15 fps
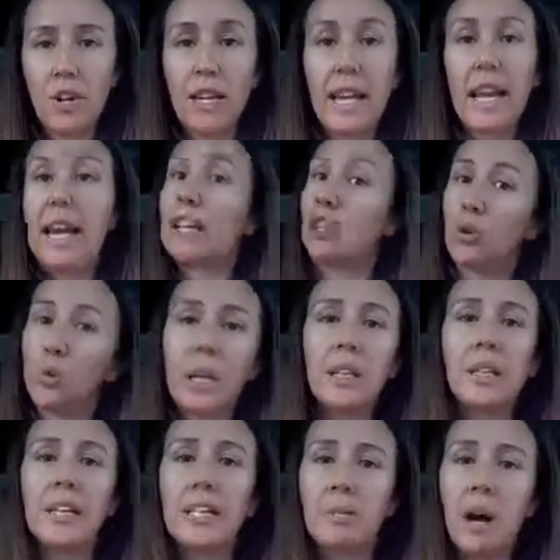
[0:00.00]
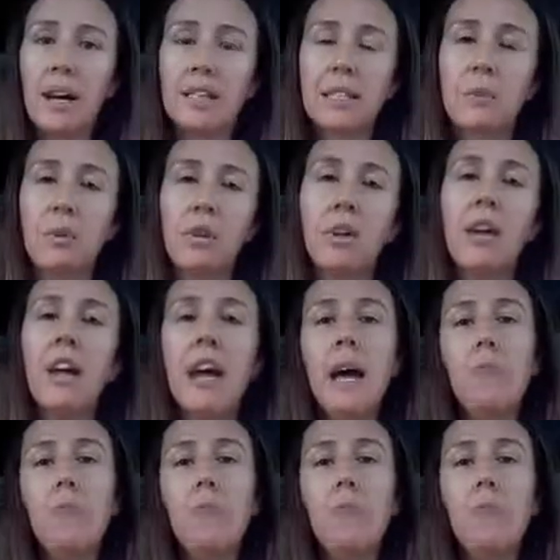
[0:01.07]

again, as quickly as possible,